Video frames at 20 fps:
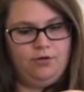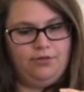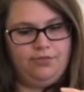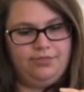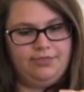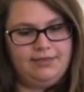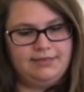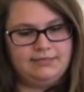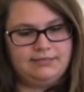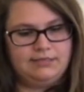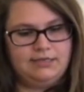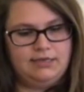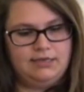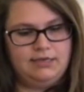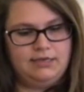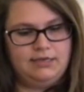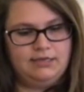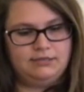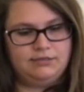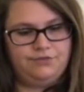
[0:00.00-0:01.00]
This
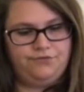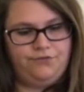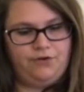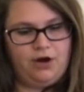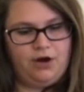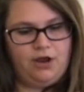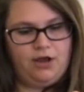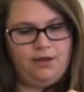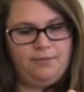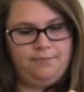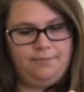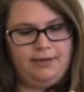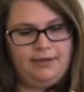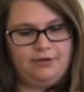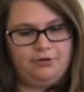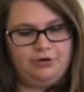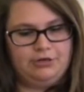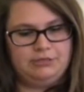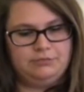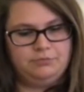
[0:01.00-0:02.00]
is from
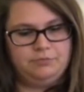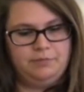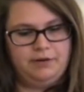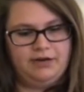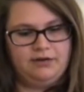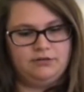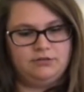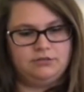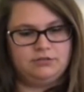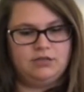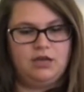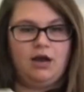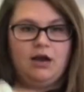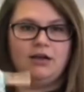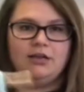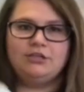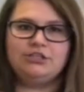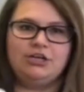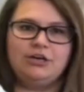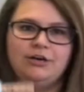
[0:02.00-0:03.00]
Bakery Bears
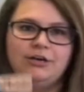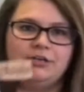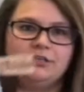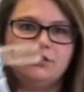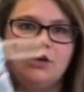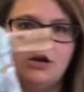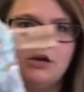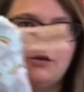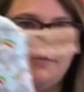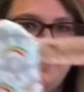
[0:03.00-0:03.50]
Cottage. I already talked